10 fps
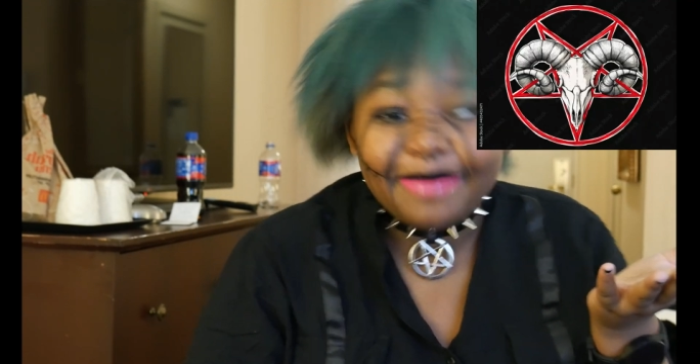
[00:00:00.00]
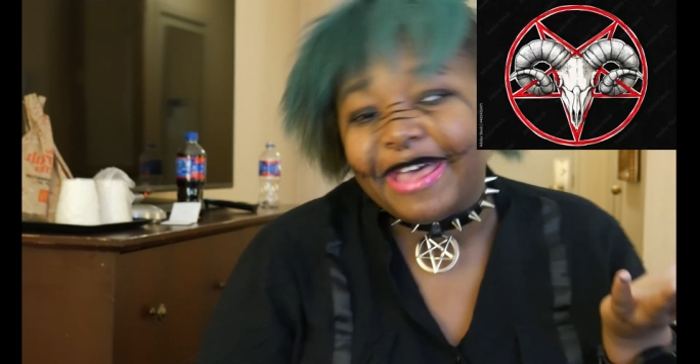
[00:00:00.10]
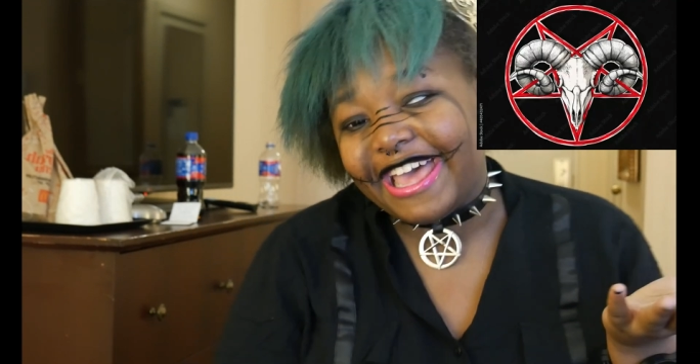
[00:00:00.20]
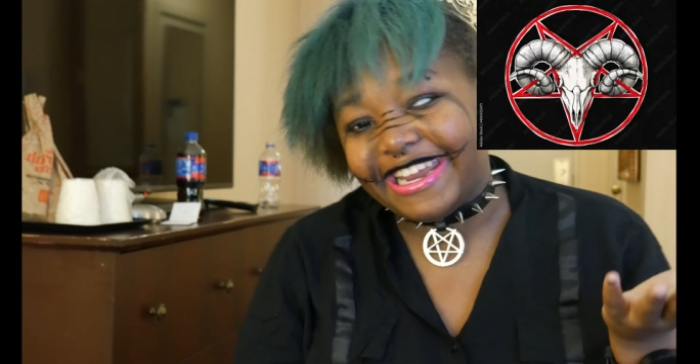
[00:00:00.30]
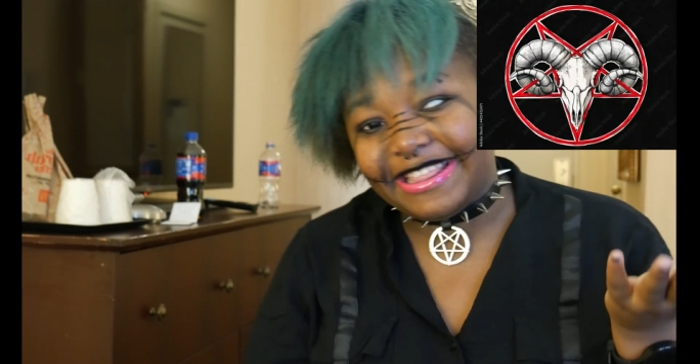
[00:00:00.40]

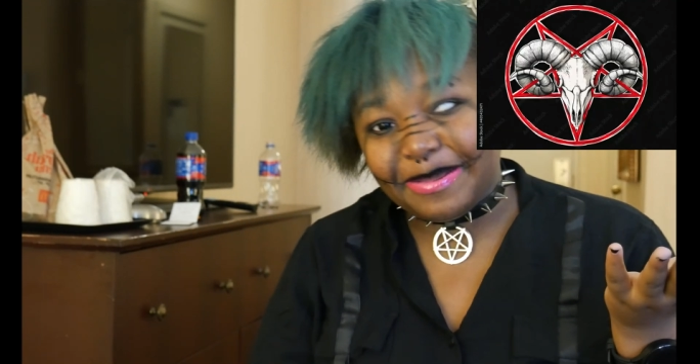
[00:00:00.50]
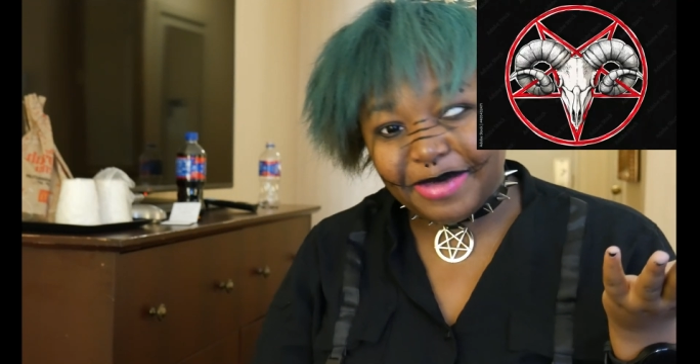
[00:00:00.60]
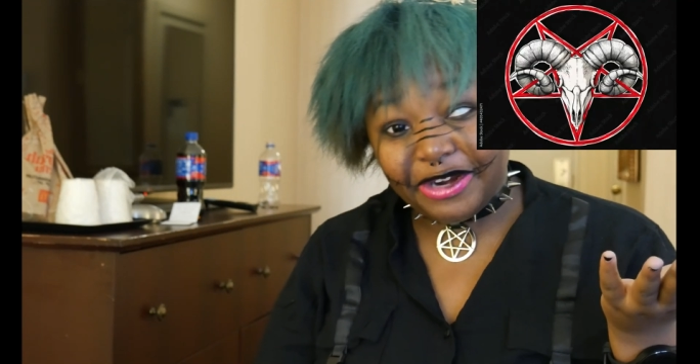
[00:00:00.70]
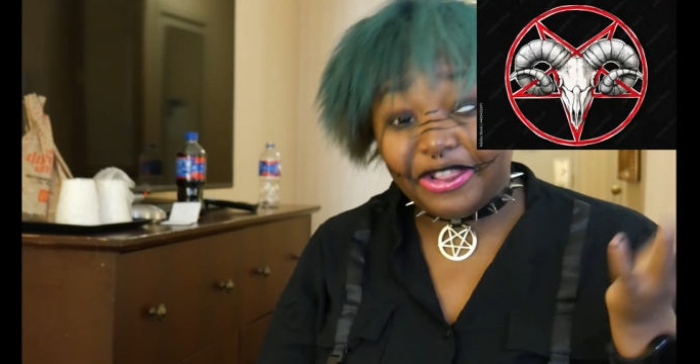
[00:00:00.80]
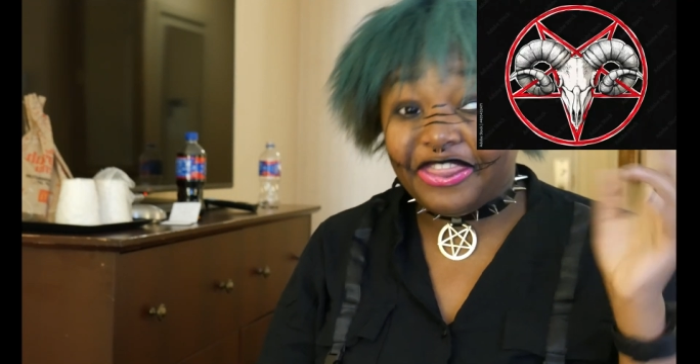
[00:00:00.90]
head in the
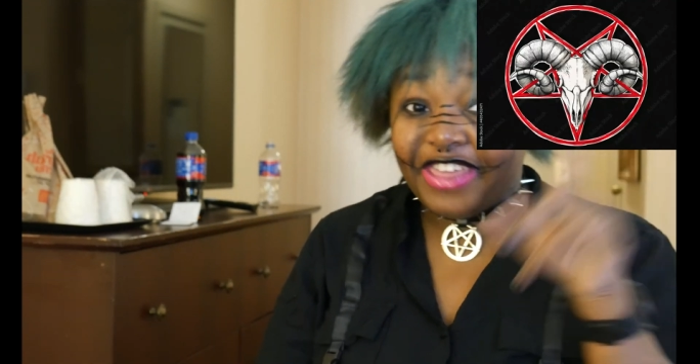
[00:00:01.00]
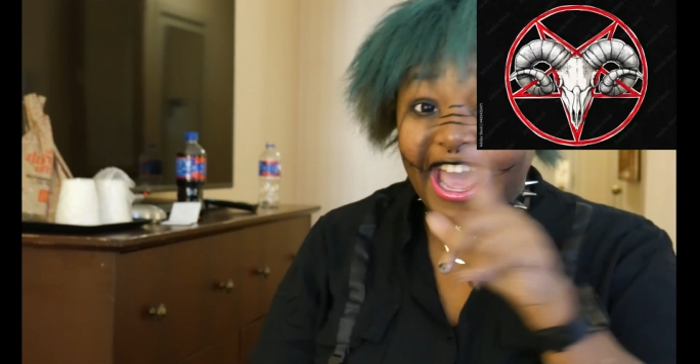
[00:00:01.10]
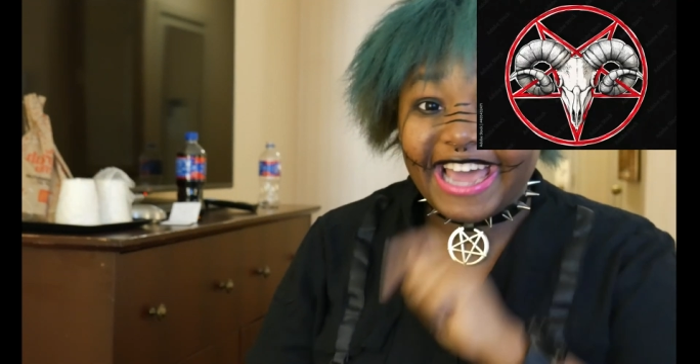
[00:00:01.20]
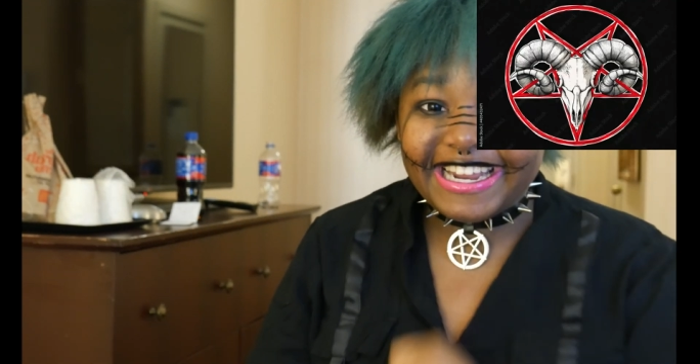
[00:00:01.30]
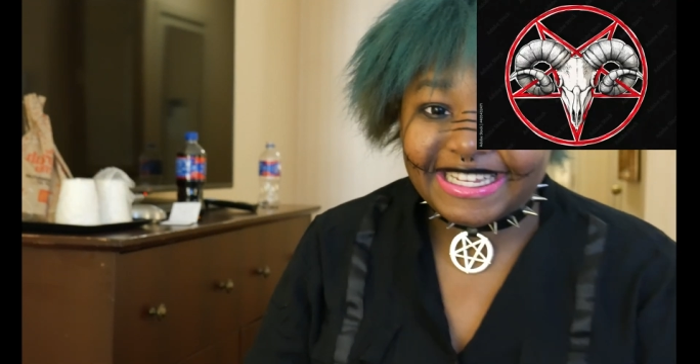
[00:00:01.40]
middle.
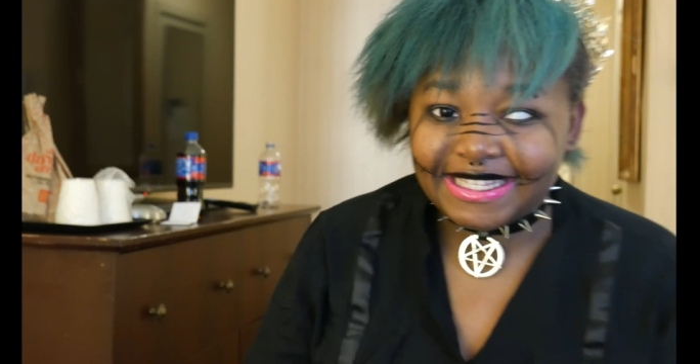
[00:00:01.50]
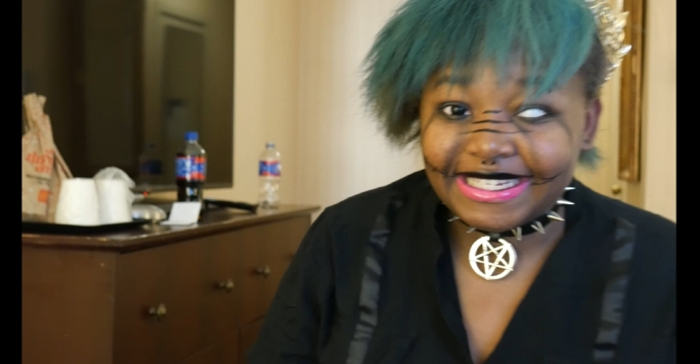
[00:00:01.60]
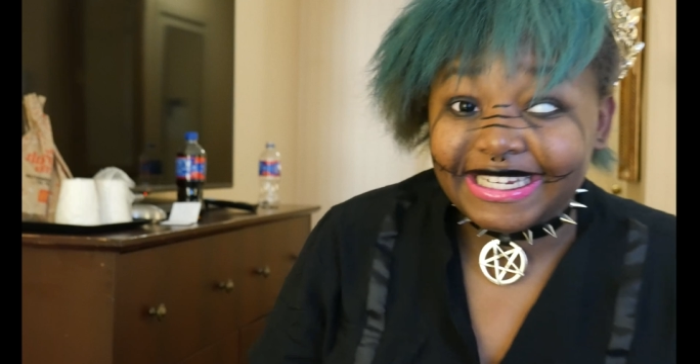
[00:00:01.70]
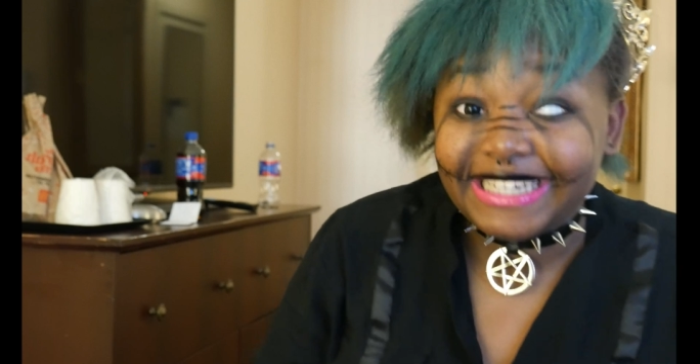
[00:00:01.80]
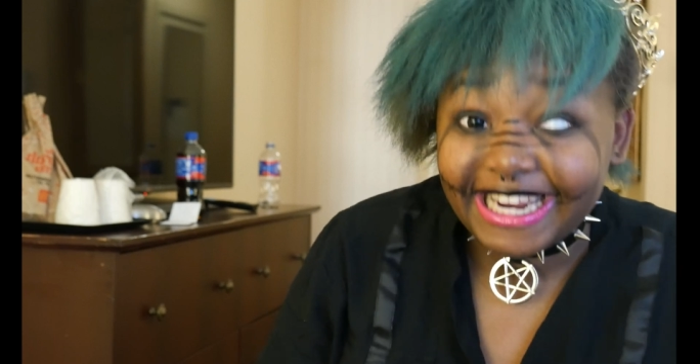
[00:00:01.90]
That is the
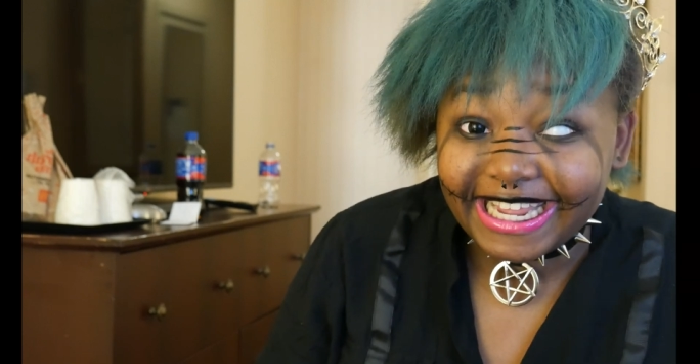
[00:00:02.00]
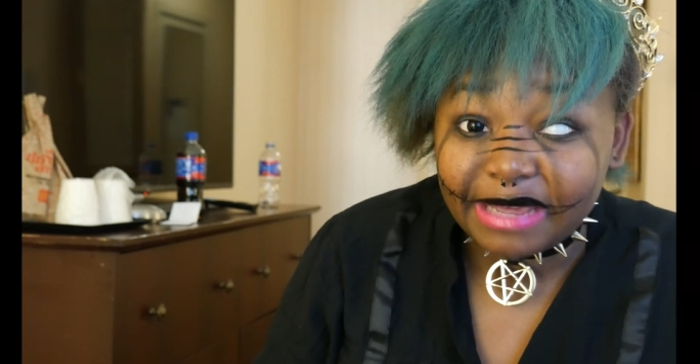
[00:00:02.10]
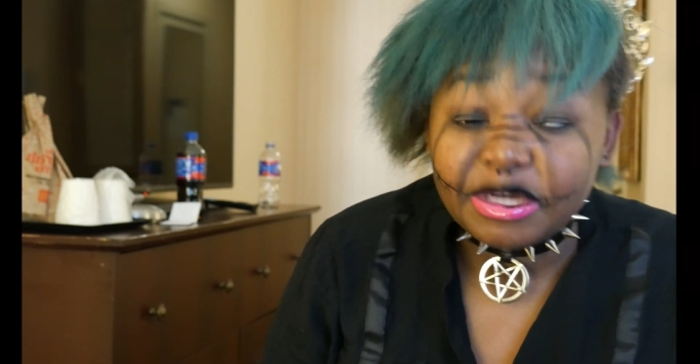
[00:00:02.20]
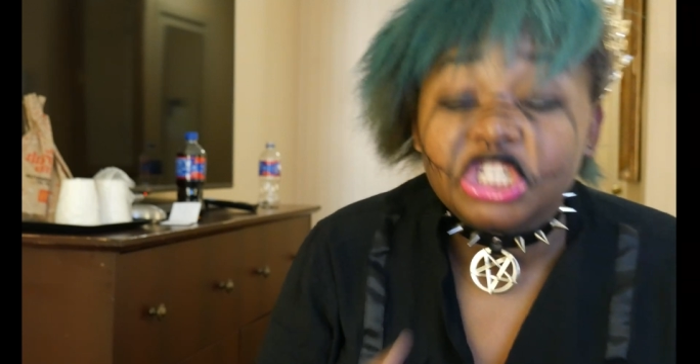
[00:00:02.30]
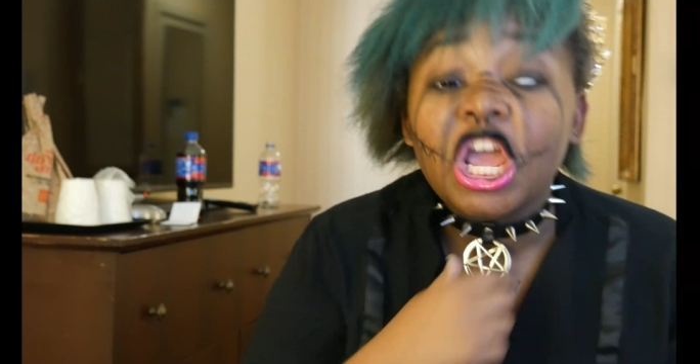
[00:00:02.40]
satanic
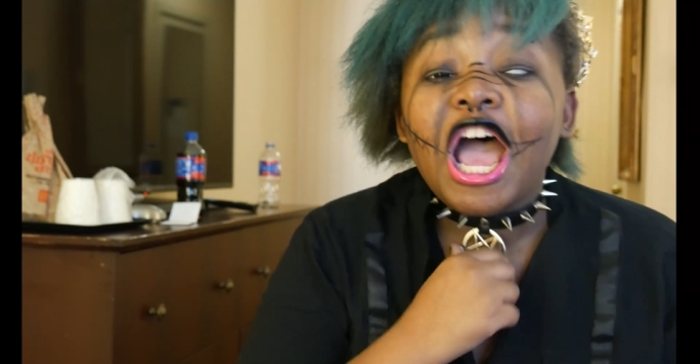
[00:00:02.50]
image.